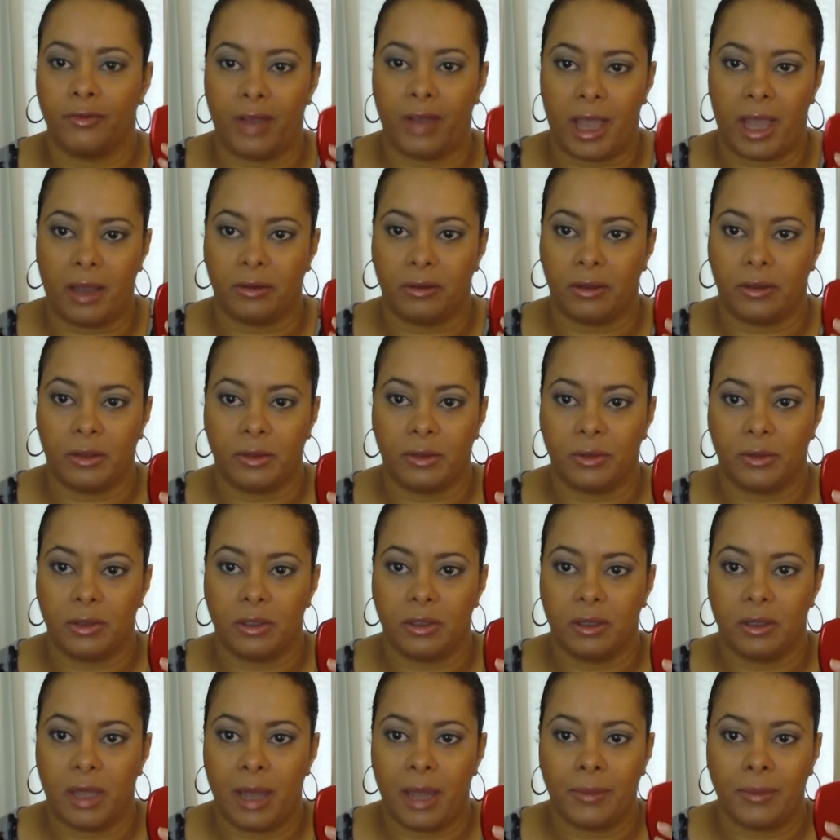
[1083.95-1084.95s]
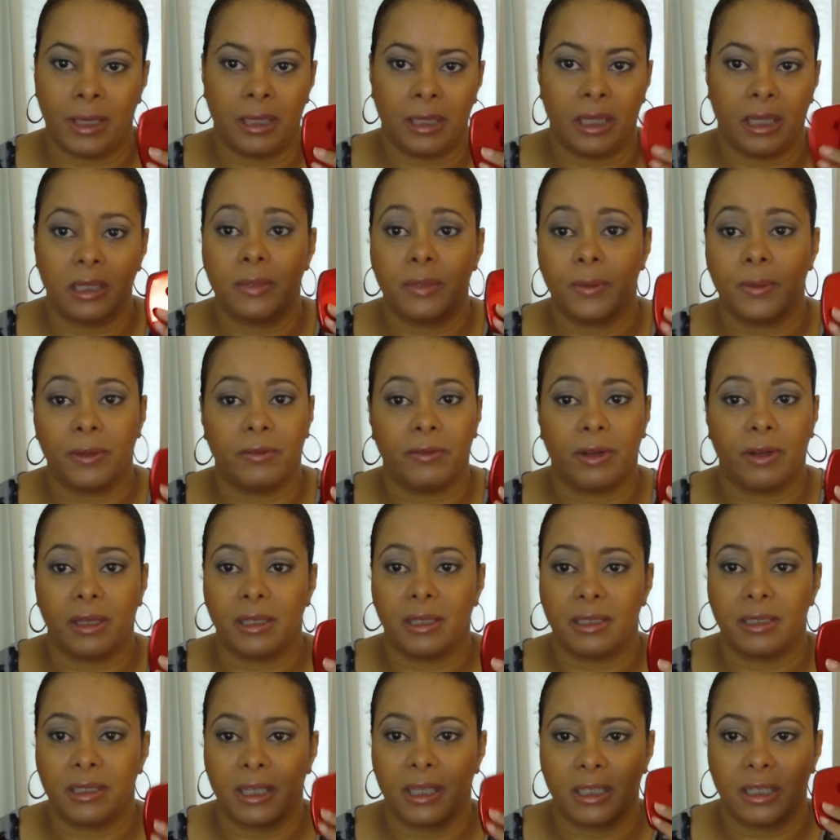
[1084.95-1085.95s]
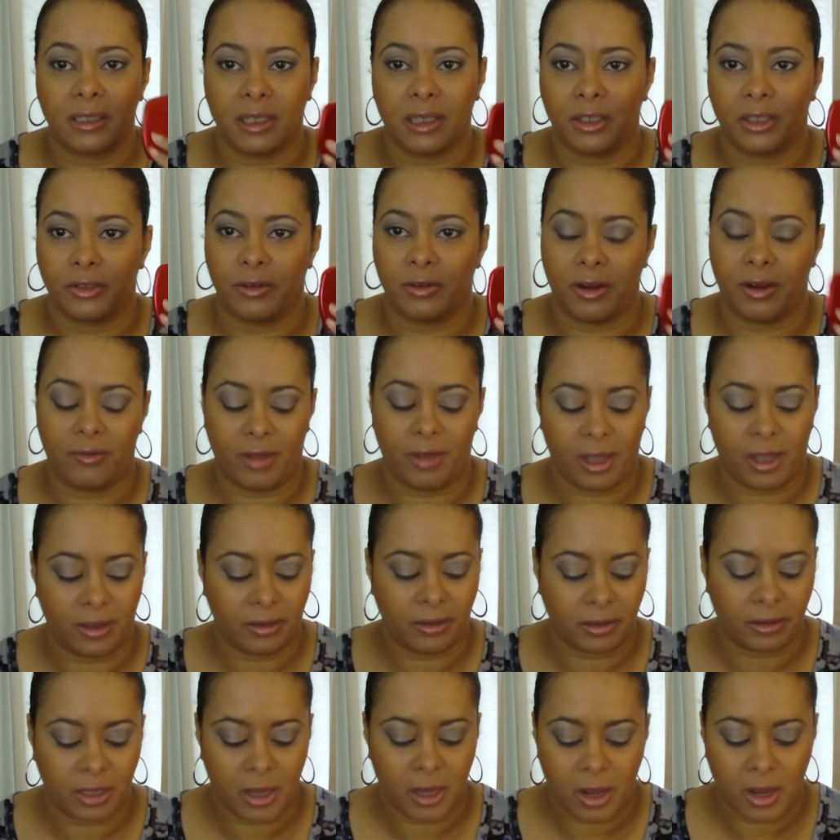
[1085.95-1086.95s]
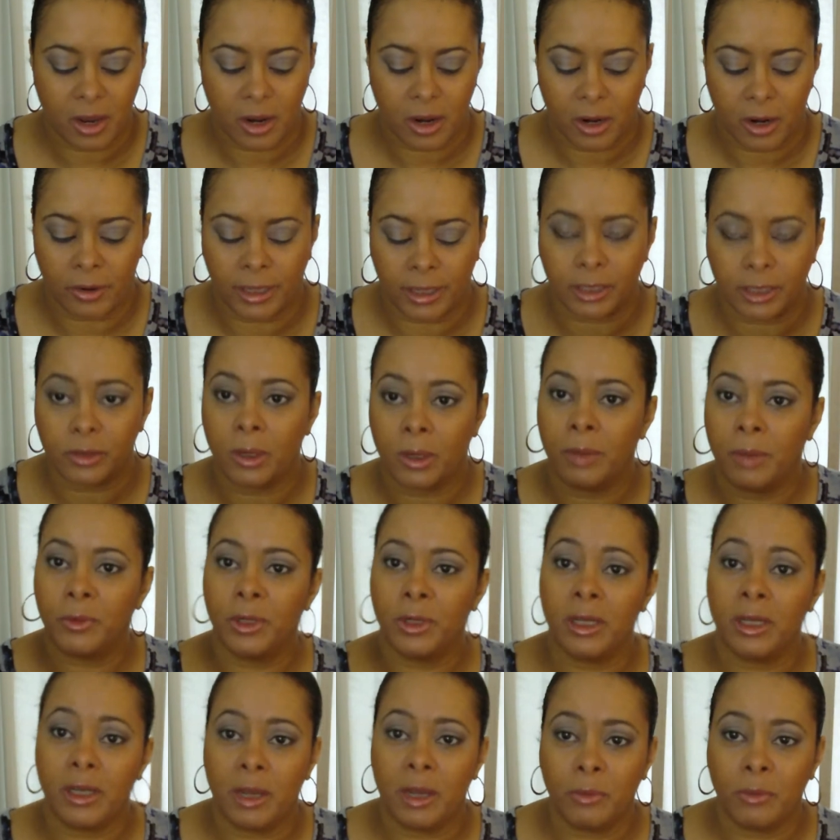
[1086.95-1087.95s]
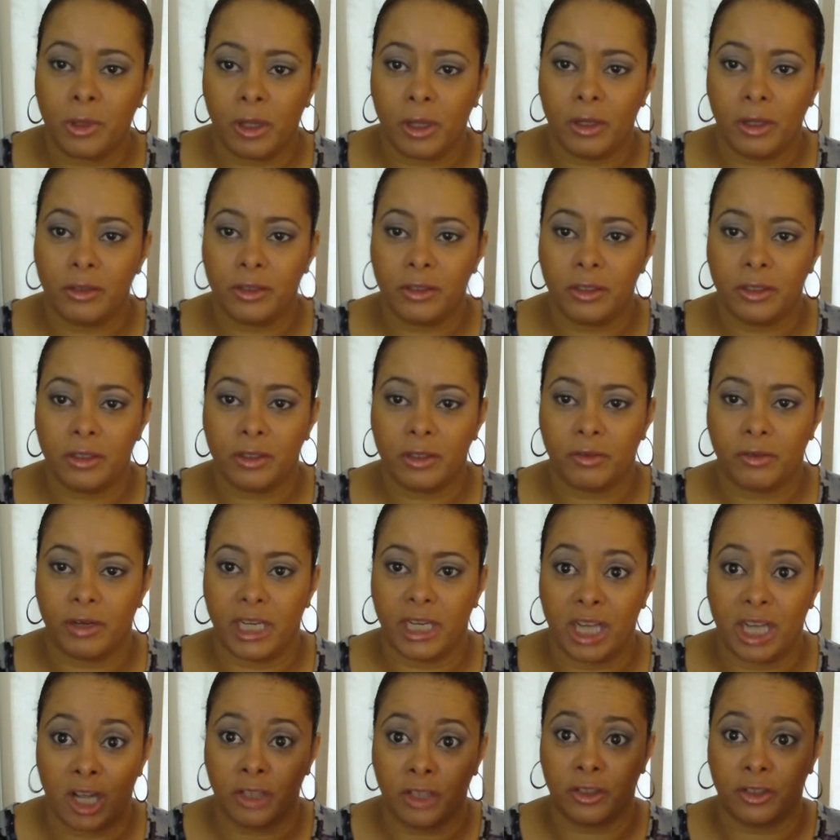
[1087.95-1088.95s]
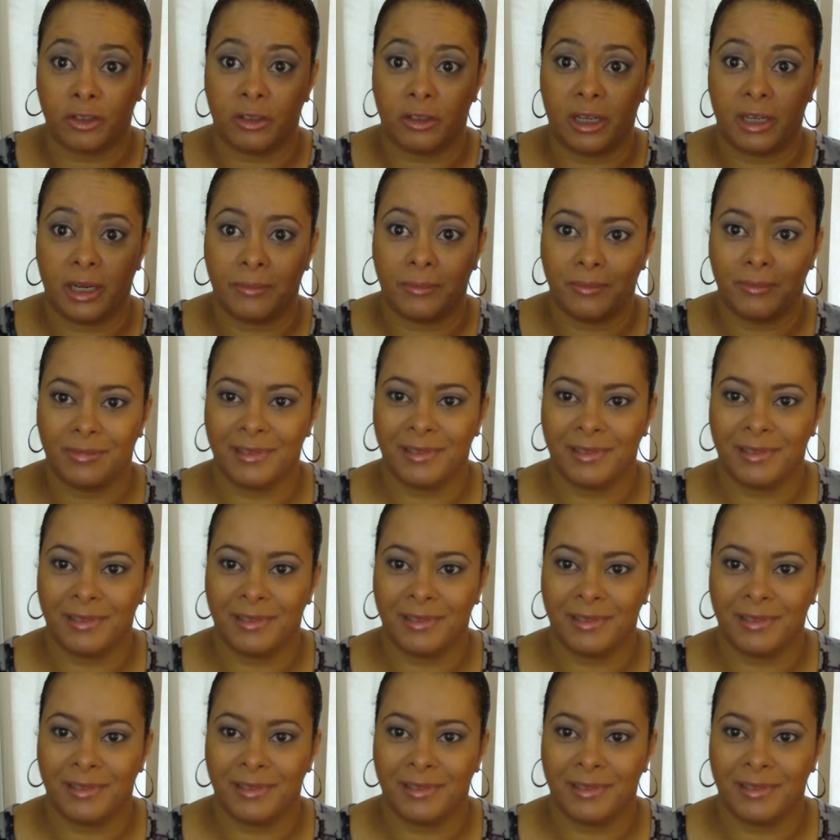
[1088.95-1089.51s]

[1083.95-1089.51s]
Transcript: values. I mean, let's be realistic, such great values. All right, so I'm gonna come close to the screen, don't scream,